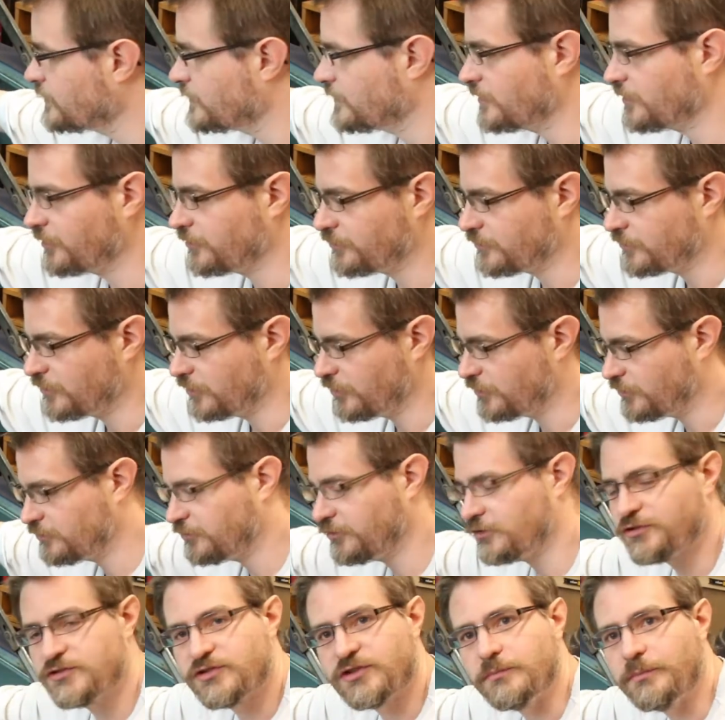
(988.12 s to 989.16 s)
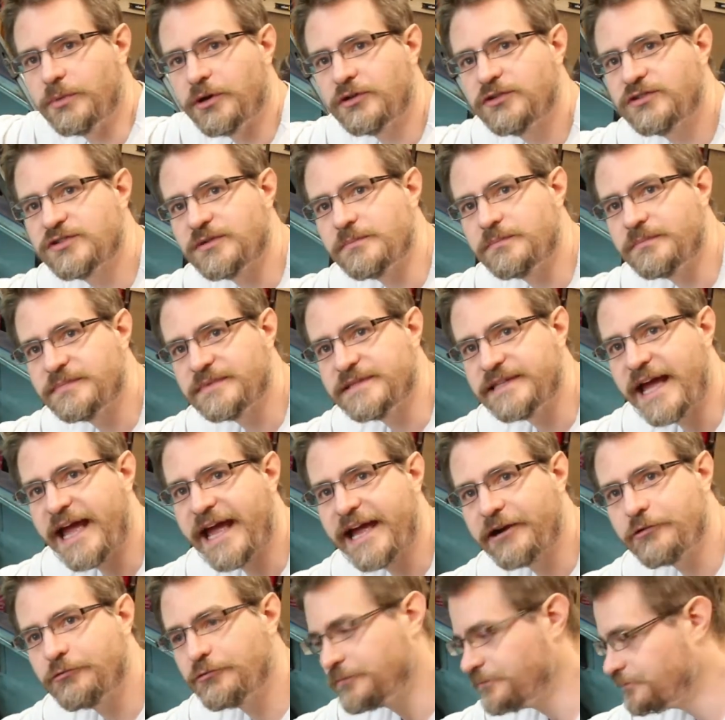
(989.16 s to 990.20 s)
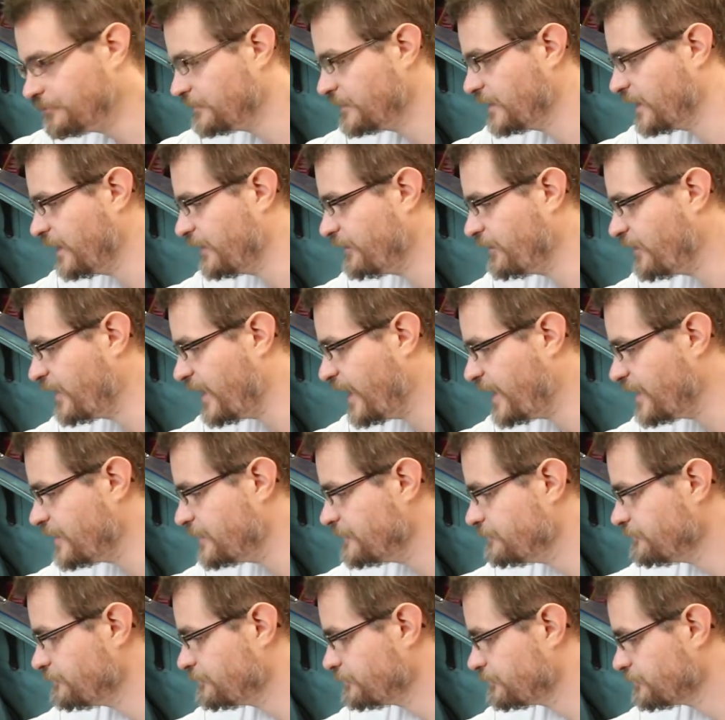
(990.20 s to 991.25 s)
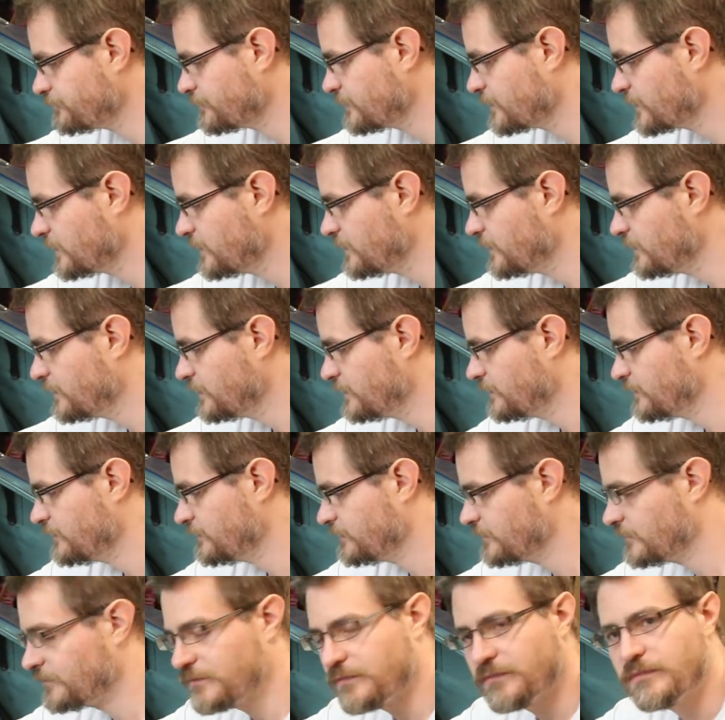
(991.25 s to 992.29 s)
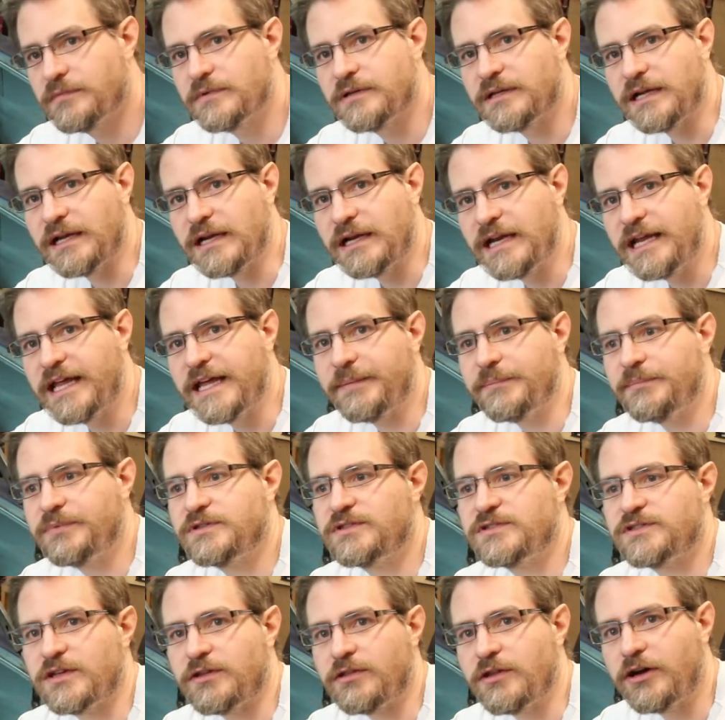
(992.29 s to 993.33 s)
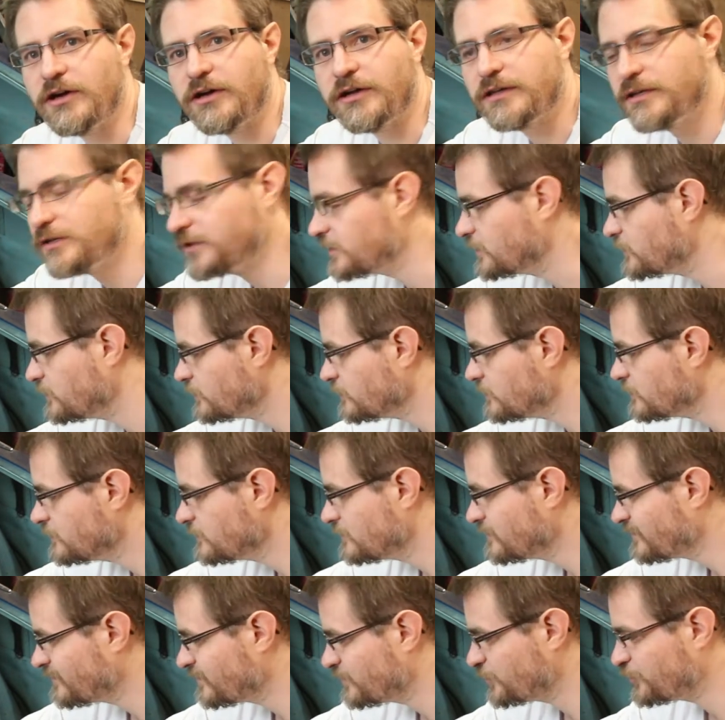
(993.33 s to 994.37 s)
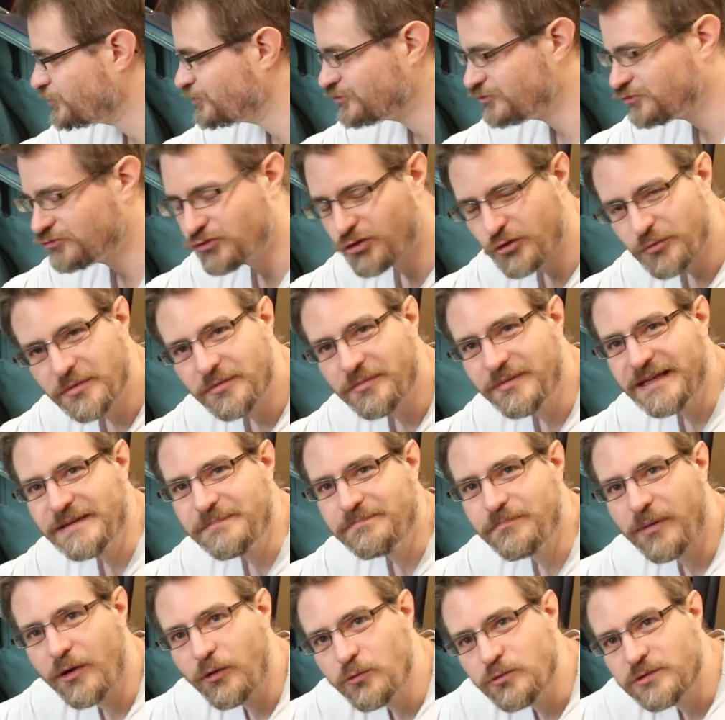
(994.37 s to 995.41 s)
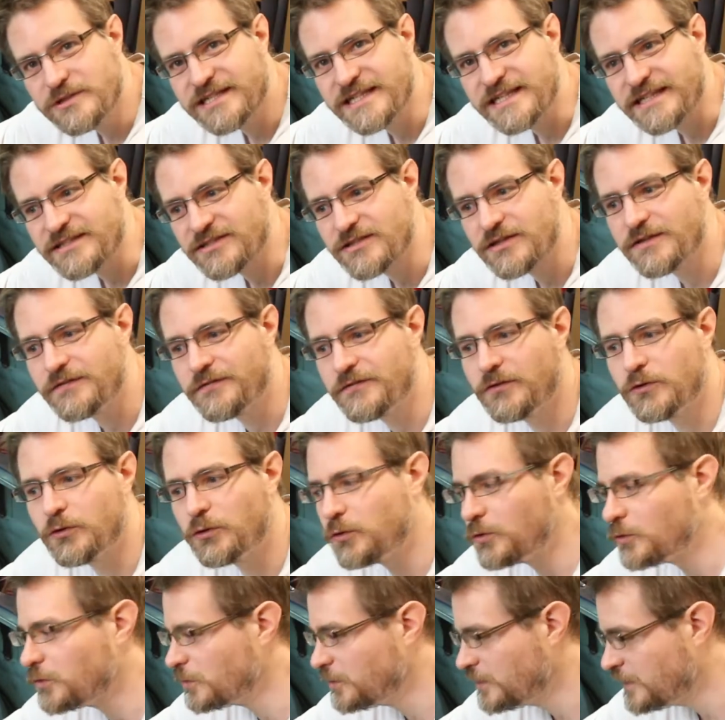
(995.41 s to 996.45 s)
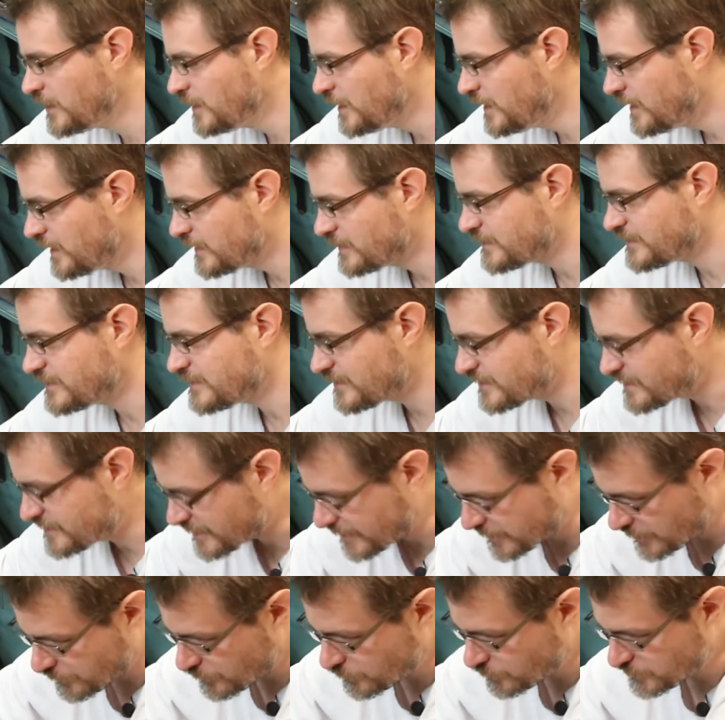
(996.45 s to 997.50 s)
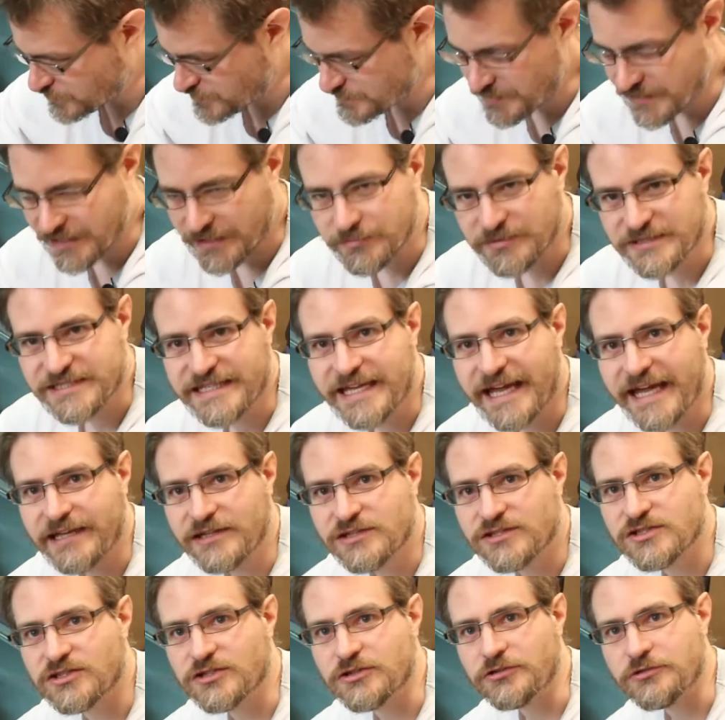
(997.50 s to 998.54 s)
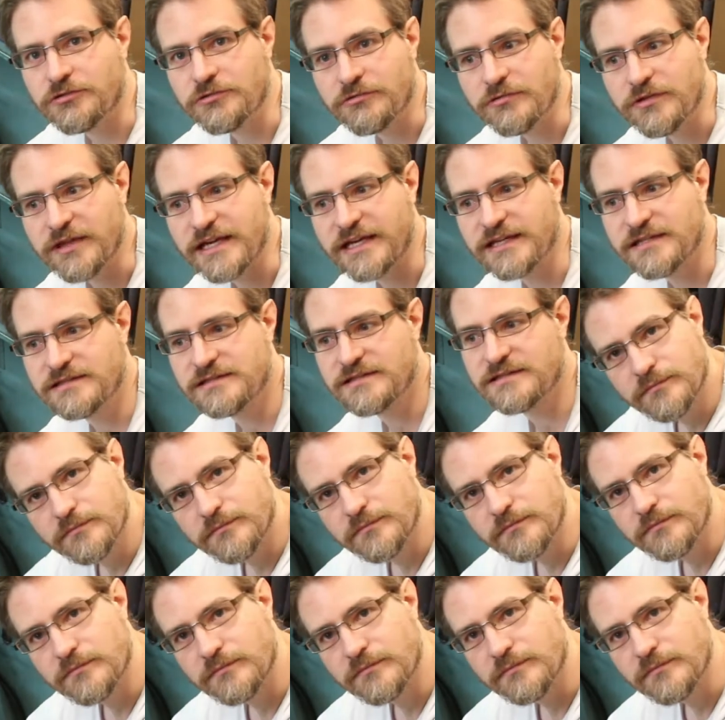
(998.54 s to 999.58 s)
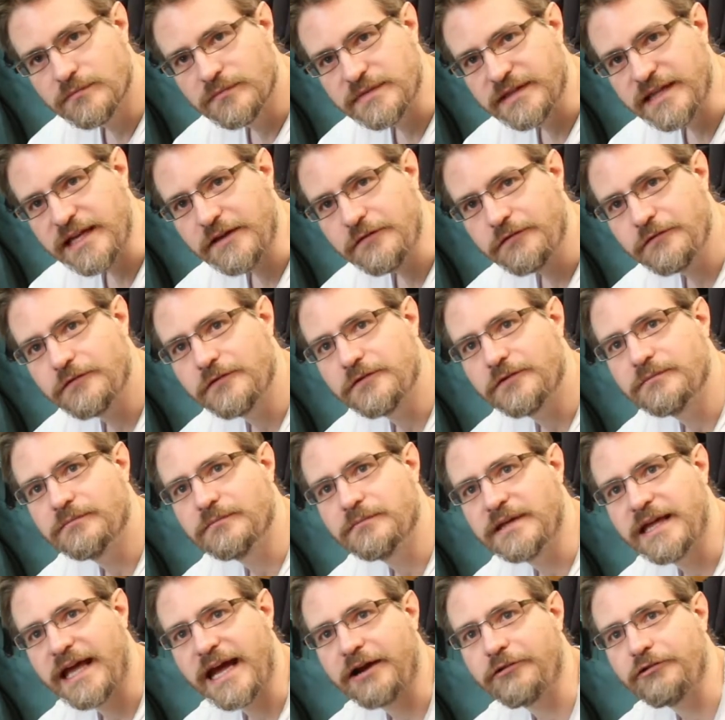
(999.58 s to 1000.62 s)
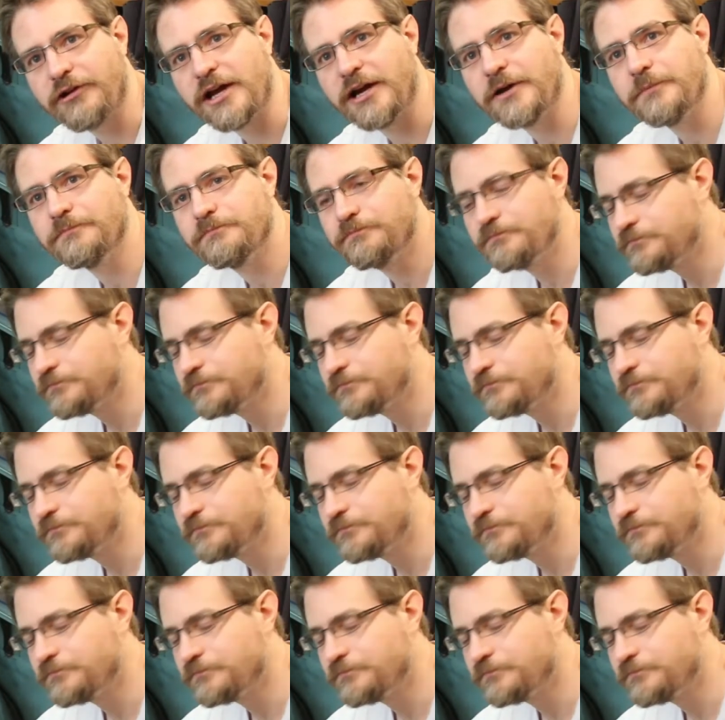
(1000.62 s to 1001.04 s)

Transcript: across the bottom, down, and then a little lip so that I can probably bolt it to the floor, because as I said, I want to be able to get to this diff carrier